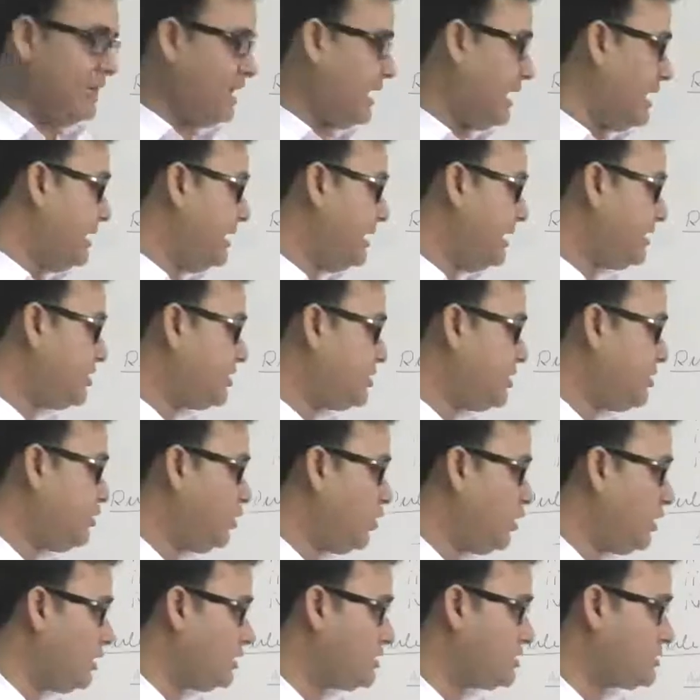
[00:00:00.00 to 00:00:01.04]
Unless she
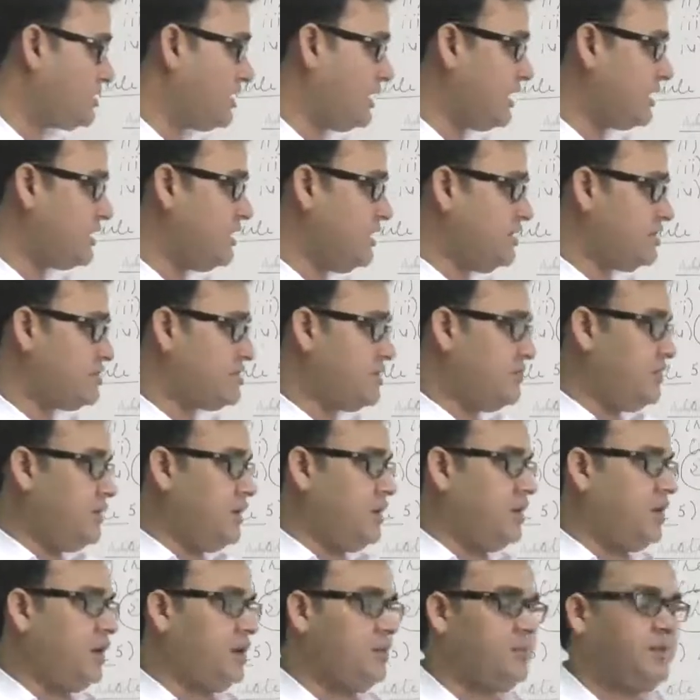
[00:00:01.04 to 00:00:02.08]
works hard, she will
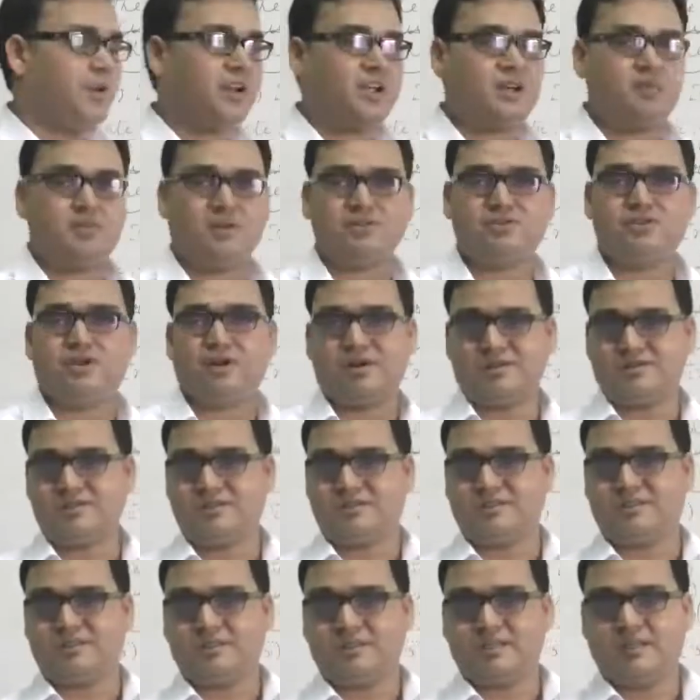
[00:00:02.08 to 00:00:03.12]
not become a
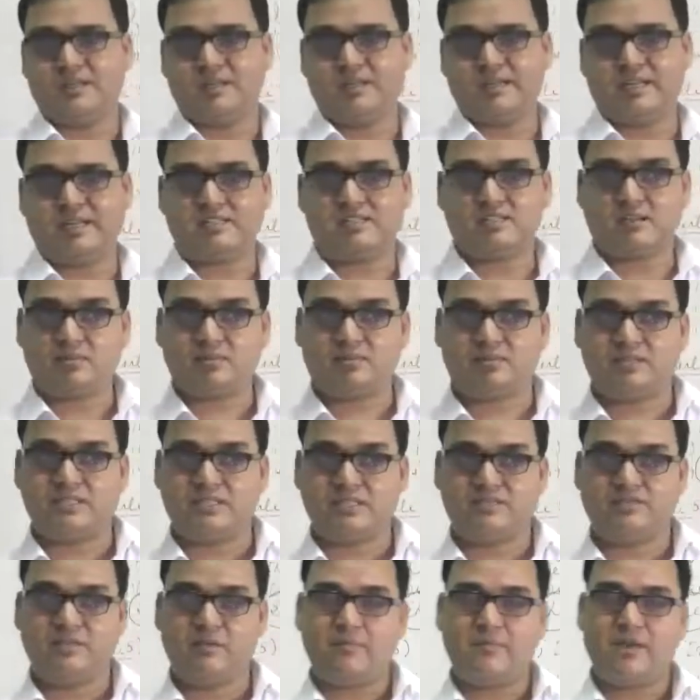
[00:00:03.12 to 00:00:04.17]
doctor. Ki jab tak
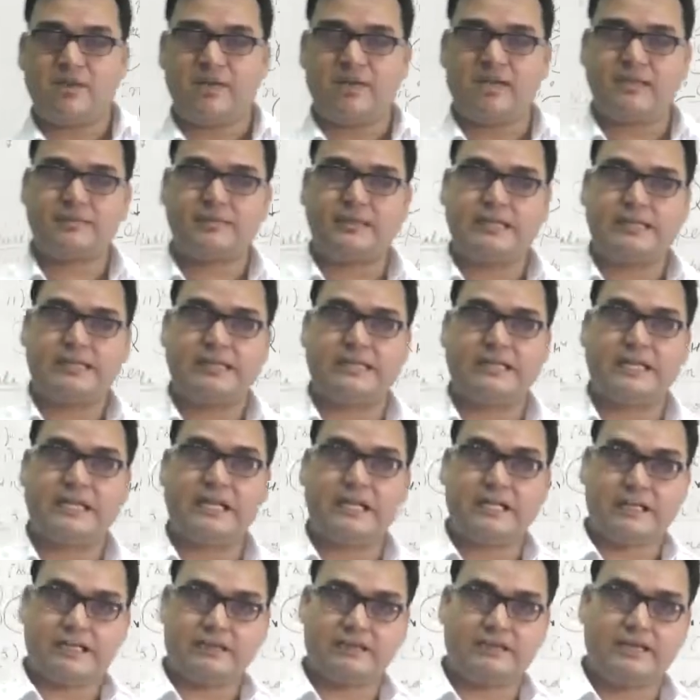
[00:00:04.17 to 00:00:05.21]
vah mehnat nahi
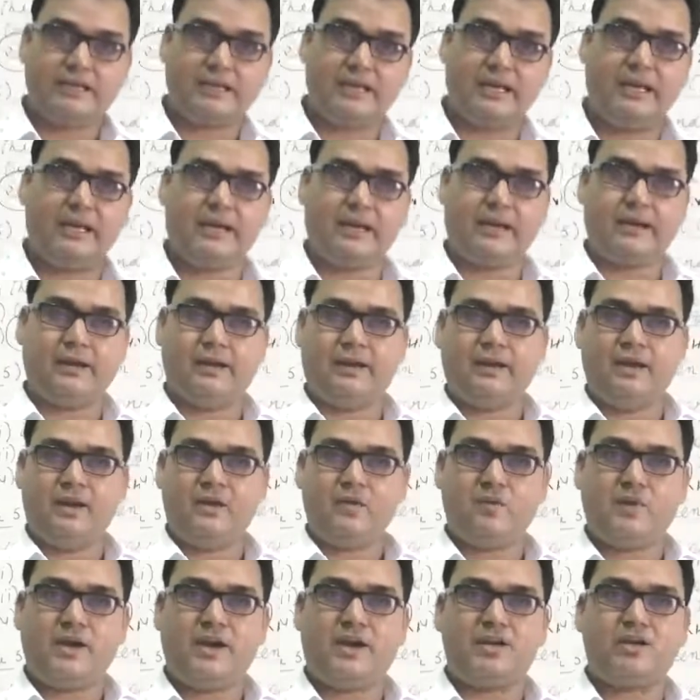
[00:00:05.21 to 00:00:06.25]
karti hai,
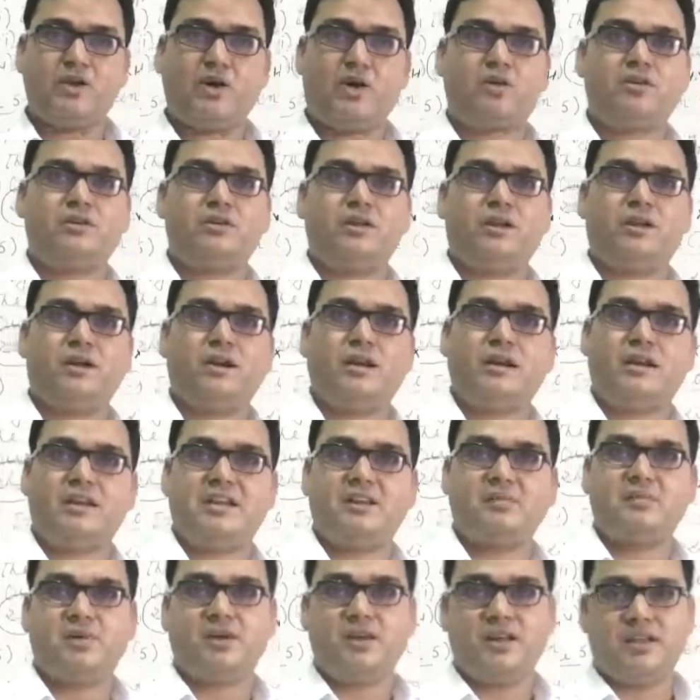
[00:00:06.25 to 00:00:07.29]
vah doctor
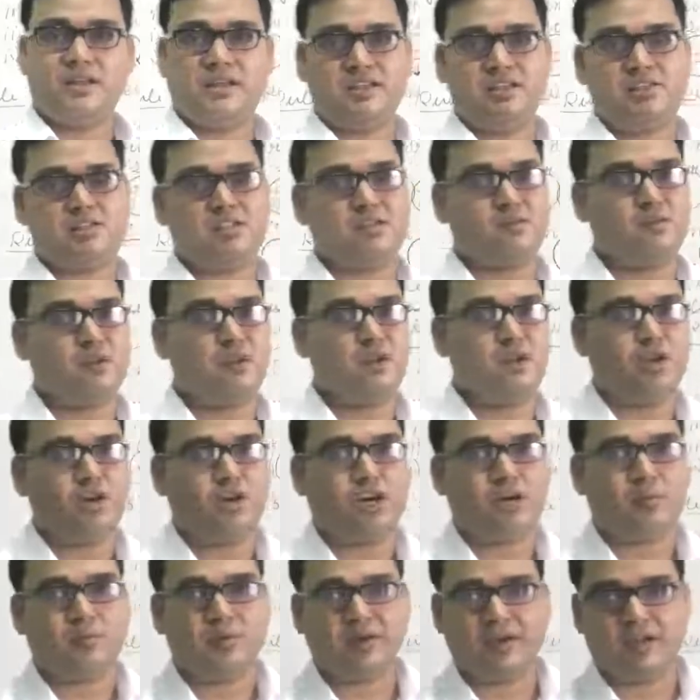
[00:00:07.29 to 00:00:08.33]
nahi banegi. She will
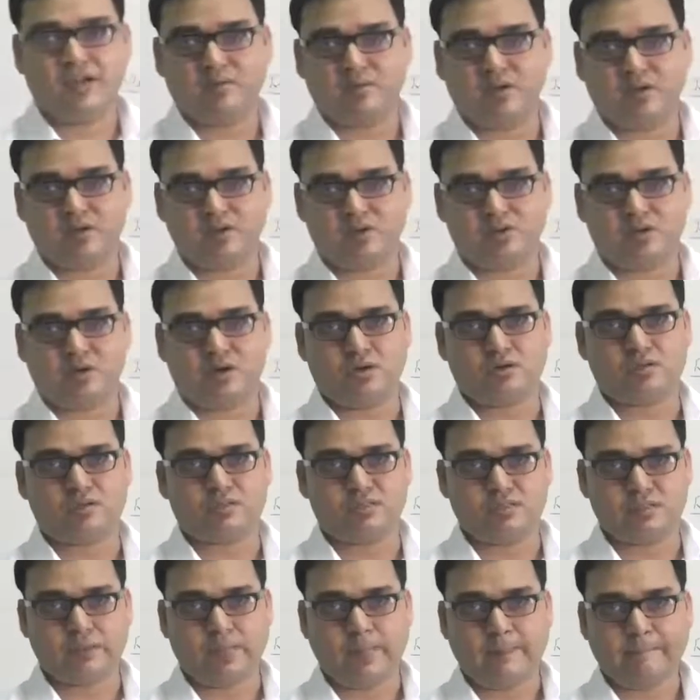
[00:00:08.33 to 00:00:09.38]
not become a
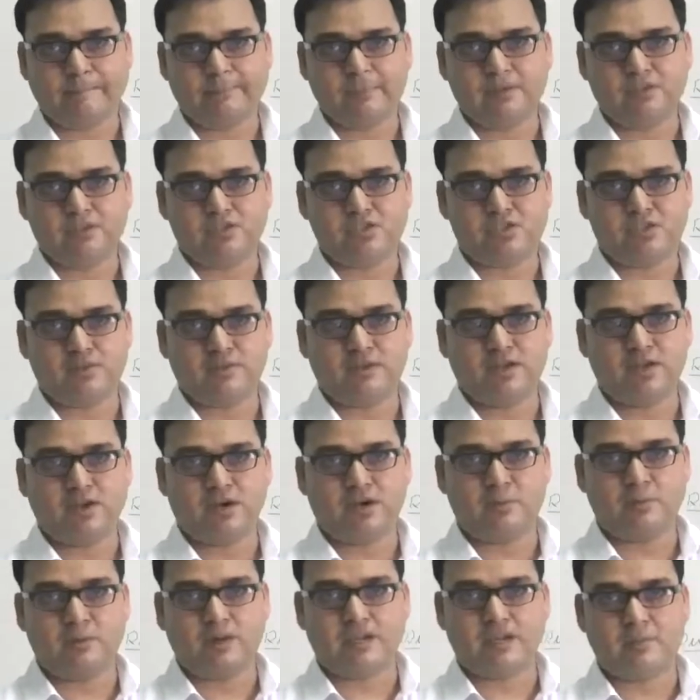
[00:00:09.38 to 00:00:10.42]
doctor. She will
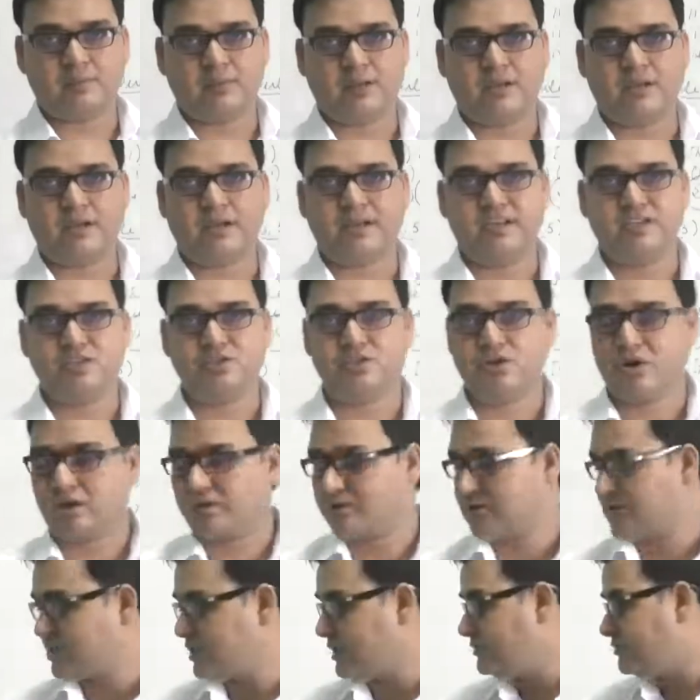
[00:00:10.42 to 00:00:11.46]
not become a
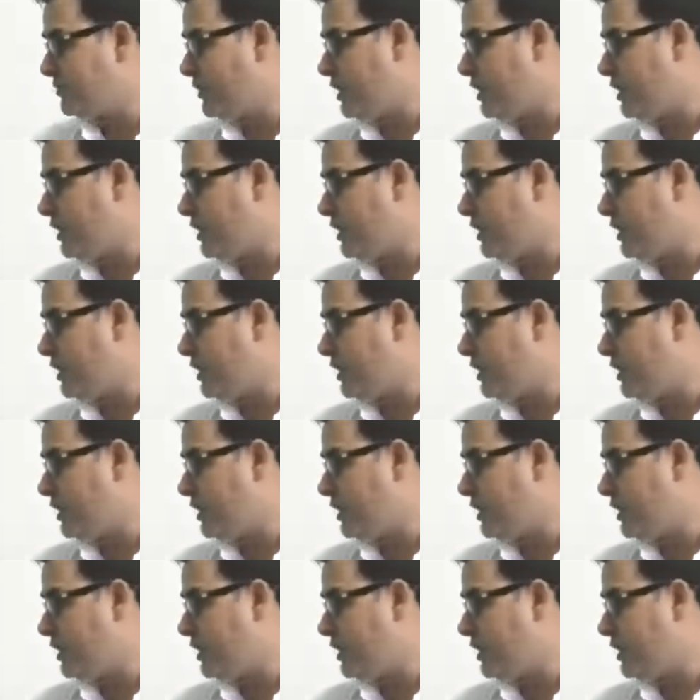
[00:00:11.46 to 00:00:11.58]
doctor.